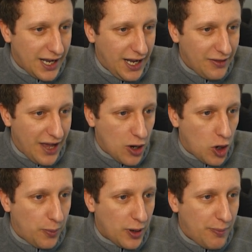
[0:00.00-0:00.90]
it then
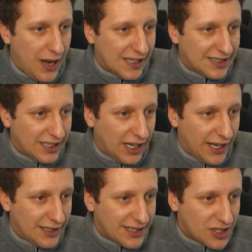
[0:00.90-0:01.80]
opened passing
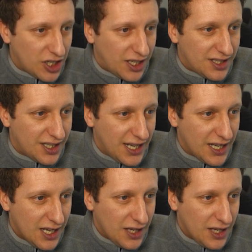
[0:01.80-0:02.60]
lanes, as you could see.